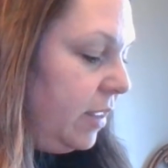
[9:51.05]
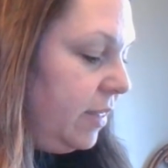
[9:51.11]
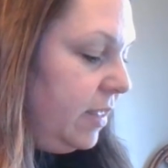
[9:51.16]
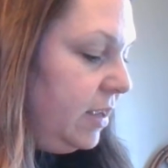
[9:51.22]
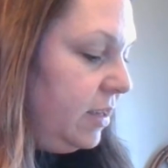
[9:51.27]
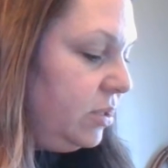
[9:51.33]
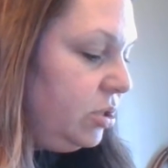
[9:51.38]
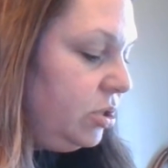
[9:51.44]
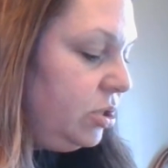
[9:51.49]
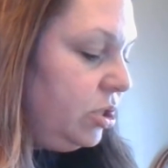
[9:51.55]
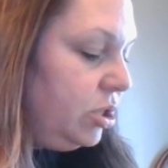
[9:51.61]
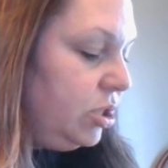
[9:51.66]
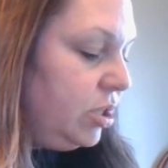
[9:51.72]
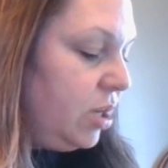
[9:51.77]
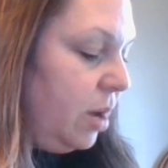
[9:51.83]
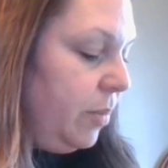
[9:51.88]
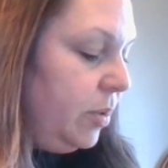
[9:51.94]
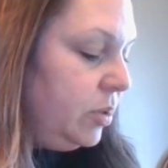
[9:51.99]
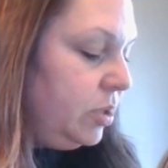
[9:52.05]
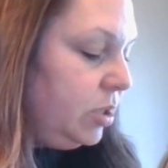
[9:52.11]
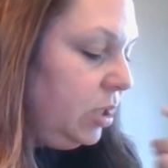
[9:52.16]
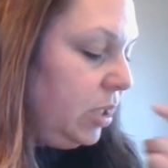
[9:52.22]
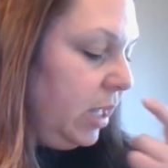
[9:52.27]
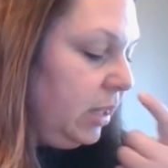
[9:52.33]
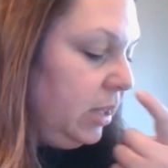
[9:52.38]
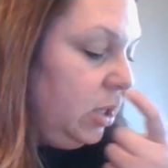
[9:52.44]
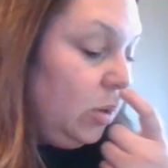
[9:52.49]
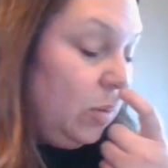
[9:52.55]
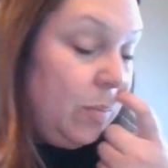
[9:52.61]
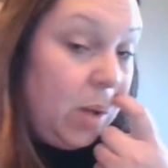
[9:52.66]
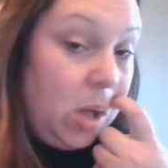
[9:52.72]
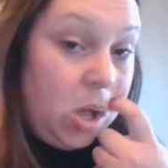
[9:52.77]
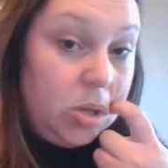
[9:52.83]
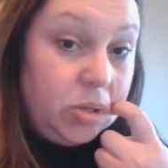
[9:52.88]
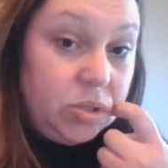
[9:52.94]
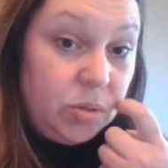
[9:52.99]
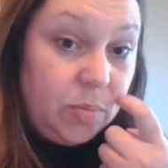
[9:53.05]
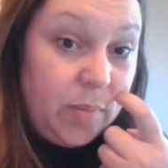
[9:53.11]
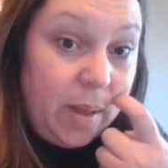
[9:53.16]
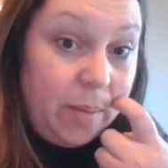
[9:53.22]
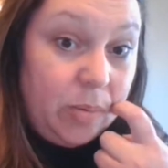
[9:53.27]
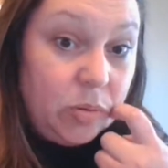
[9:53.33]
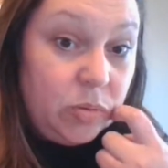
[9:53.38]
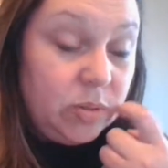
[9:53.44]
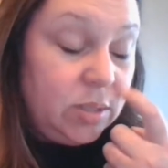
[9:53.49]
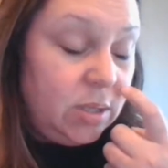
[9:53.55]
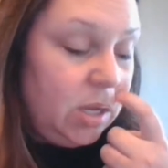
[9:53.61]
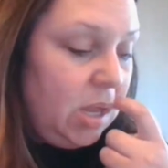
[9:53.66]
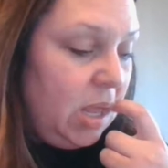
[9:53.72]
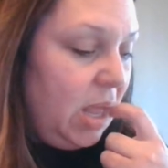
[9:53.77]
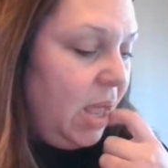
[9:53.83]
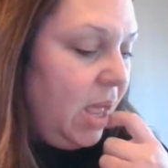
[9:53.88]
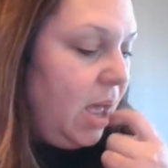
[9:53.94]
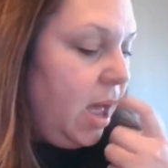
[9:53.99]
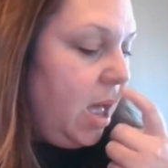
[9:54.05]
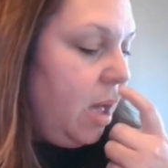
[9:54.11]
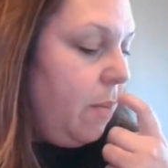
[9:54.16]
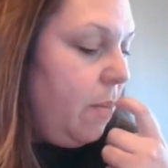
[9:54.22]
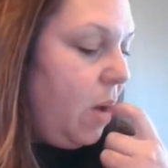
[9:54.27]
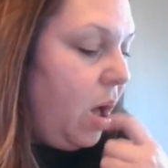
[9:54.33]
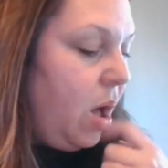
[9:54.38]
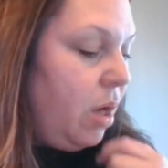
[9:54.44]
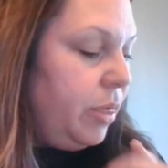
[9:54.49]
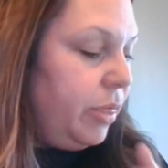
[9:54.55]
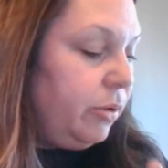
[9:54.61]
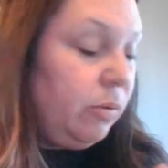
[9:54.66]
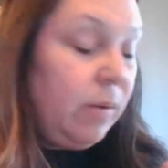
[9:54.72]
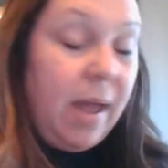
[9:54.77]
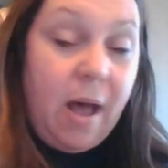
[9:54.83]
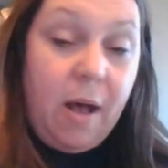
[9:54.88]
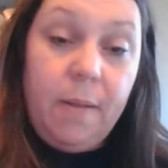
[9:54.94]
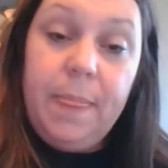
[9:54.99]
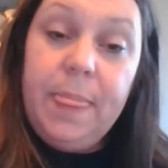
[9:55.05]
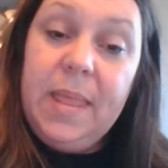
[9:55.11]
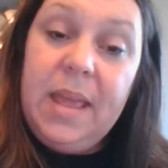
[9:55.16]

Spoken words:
And these just almost look like little balls or bubbles all throughout.